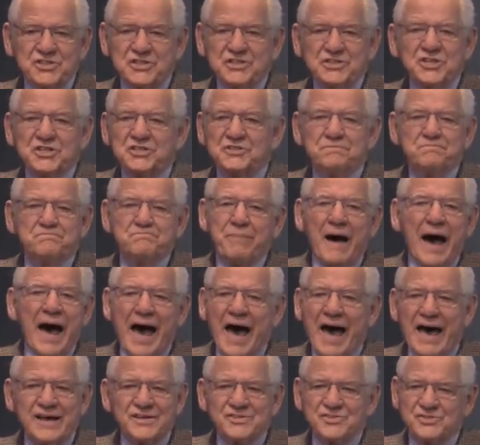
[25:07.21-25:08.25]
She just
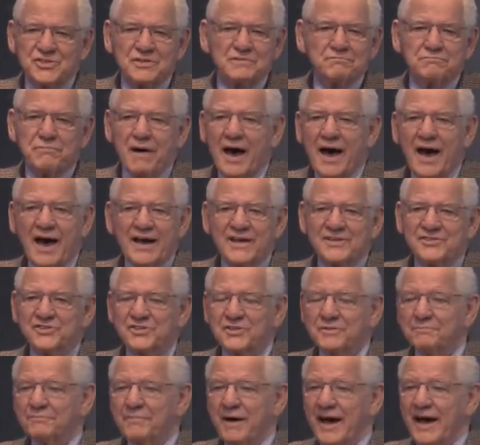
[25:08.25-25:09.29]
buys and buys
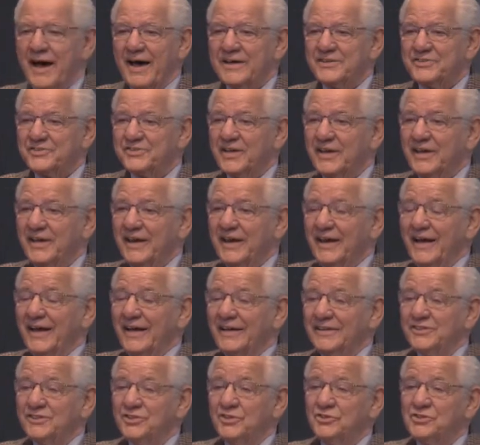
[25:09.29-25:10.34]
and buys
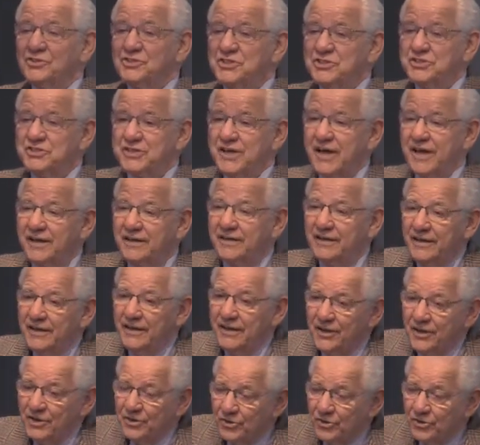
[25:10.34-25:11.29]
until she said,